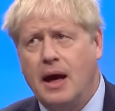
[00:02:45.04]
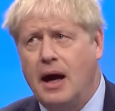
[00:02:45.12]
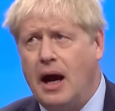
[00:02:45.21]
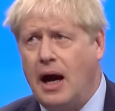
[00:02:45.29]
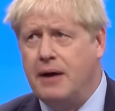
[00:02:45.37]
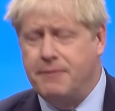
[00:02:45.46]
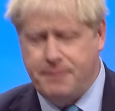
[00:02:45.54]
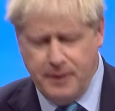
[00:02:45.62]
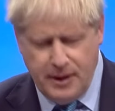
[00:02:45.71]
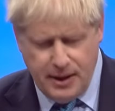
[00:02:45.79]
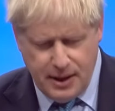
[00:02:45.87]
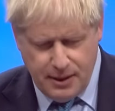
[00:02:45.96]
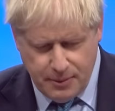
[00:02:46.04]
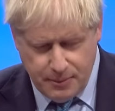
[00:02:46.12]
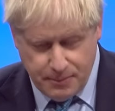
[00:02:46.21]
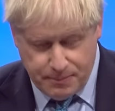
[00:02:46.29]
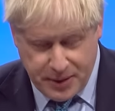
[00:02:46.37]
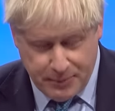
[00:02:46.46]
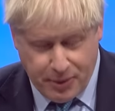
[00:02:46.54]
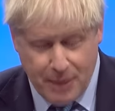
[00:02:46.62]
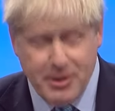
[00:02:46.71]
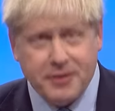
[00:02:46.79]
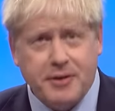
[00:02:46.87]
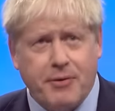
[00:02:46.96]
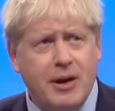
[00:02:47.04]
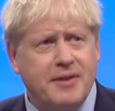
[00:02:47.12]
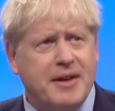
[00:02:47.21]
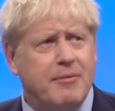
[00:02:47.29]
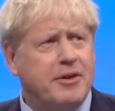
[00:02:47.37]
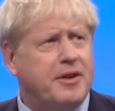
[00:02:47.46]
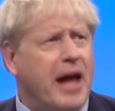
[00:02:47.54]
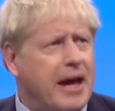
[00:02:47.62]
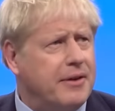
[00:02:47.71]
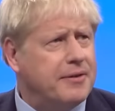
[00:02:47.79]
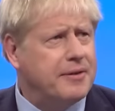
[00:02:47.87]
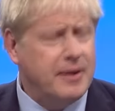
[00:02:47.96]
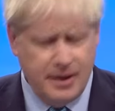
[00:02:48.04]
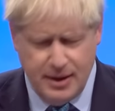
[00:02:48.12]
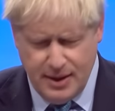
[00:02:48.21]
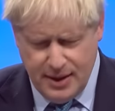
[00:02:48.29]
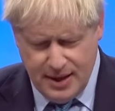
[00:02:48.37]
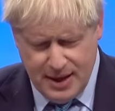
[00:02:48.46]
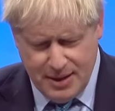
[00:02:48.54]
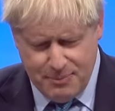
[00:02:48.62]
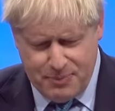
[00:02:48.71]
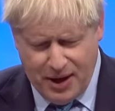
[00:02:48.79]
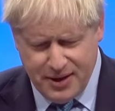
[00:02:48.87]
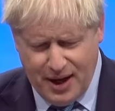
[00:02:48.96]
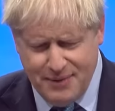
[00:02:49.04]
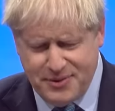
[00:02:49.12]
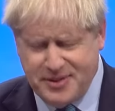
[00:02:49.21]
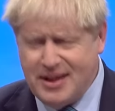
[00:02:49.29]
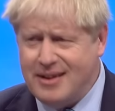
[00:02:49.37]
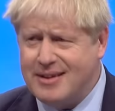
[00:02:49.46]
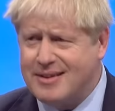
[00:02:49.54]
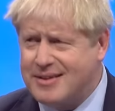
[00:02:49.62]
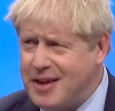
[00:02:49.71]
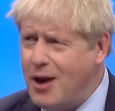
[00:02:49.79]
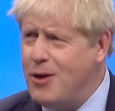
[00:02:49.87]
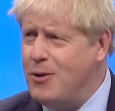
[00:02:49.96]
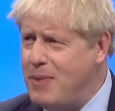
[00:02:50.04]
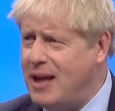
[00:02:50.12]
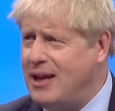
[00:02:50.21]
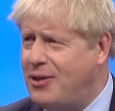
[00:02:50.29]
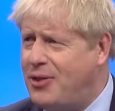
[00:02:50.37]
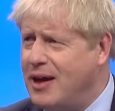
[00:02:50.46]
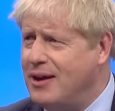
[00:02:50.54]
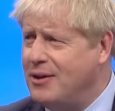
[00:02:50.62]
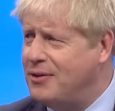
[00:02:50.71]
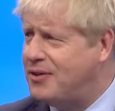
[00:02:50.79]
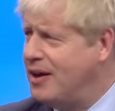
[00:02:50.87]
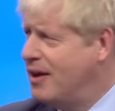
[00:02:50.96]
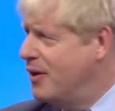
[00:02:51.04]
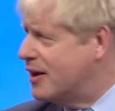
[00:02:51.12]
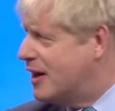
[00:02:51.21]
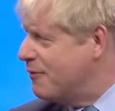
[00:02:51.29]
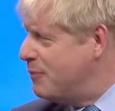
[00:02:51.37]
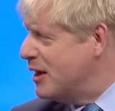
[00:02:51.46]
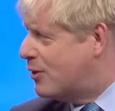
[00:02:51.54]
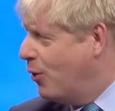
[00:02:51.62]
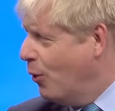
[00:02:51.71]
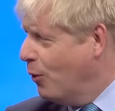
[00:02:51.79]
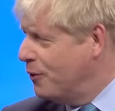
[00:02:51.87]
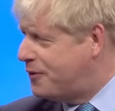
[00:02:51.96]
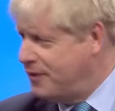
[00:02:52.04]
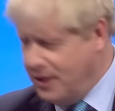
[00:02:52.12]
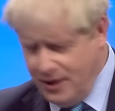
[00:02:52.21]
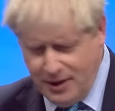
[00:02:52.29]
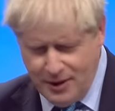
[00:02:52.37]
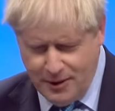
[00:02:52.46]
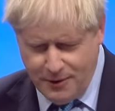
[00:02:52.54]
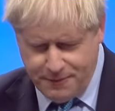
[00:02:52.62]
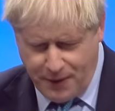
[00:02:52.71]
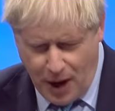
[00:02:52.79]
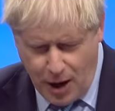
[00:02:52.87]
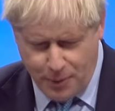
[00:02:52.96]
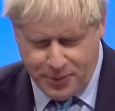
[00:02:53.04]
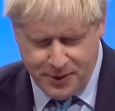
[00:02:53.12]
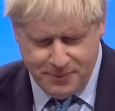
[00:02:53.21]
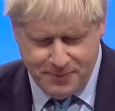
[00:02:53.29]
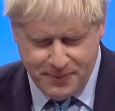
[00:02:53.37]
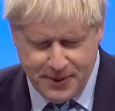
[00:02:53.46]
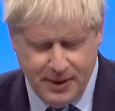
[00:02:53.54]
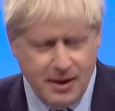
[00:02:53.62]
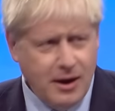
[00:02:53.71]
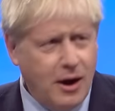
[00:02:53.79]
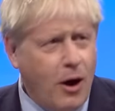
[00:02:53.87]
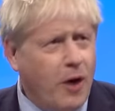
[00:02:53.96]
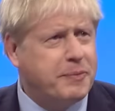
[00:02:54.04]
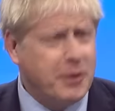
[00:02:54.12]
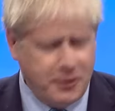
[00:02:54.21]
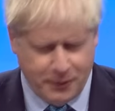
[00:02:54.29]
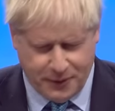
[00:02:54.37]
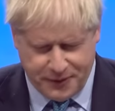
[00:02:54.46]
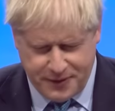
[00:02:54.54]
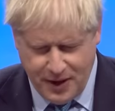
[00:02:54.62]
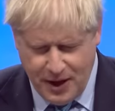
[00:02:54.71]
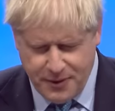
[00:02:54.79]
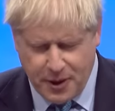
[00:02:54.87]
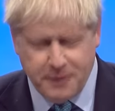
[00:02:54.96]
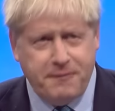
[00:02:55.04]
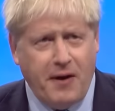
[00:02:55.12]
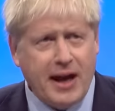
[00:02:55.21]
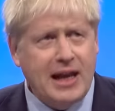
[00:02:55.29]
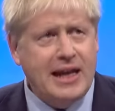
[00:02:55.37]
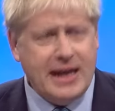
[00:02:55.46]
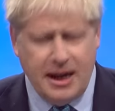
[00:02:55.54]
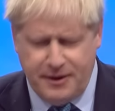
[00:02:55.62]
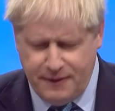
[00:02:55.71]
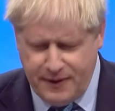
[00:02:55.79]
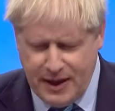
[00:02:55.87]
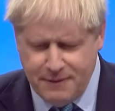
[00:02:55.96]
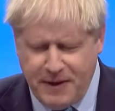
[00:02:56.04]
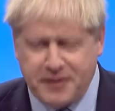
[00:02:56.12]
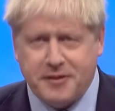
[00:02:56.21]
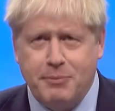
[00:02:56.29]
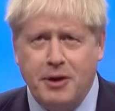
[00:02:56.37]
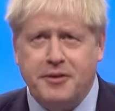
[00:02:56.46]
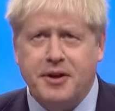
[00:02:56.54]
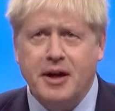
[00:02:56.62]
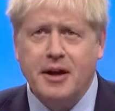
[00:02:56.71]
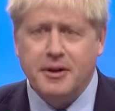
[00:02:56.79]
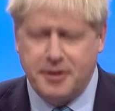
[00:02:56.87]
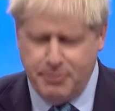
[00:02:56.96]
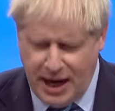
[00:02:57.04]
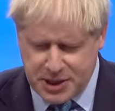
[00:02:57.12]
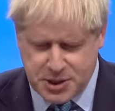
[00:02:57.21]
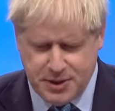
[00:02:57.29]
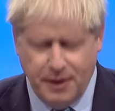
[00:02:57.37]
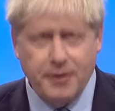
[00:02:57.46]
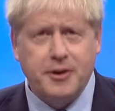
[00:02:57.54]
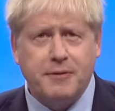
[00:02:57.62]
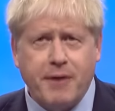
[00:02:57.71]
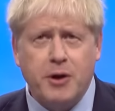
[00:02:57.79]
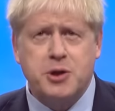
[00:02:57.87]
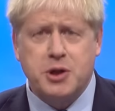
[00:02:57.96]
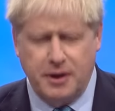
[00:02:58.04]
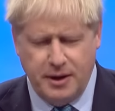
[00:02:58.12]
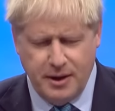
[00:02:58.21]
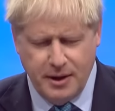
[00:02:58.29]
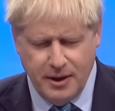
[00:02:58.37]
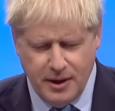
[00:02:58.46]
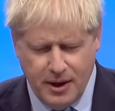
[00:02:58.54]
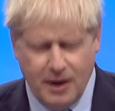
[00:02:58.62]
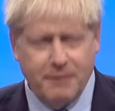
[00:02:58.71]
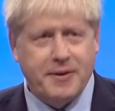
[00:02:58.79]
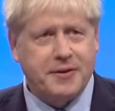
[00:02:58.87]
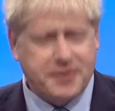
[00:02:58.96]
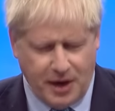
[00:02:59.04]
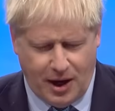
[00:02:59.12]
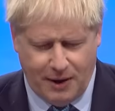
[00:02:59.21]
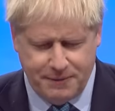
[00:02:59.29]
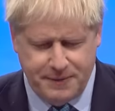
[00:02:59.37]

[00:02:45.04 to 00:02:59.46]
I've been Prime Minister for only seventy days, but I've seen so many things that give me cause for hope. Hospitals that are finally getting the investment to match the devotion of the staff.